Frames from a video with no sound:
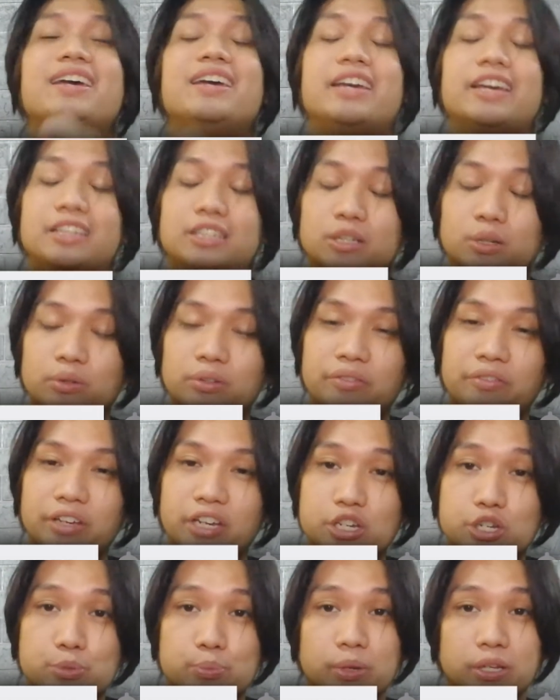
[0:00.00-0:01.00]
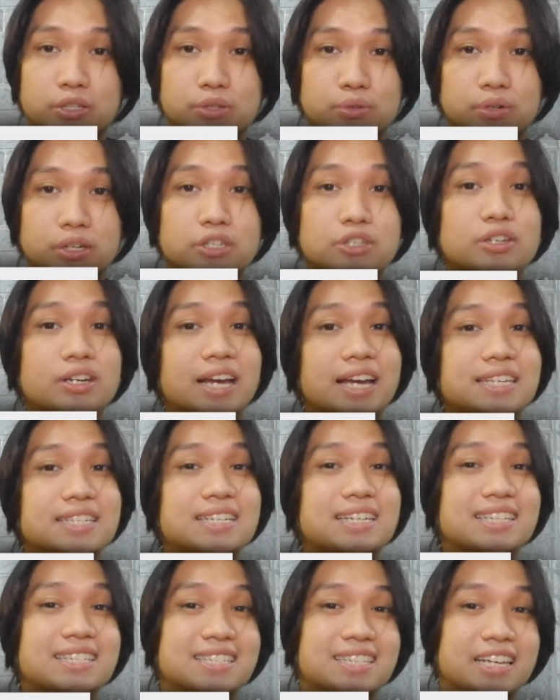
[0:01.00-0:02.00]
Hit the notification bell so that you guys
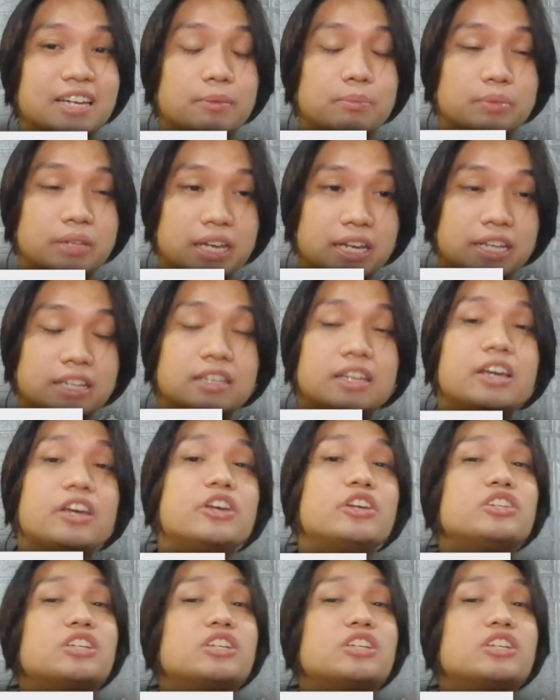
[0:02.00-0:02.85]
can stay updated.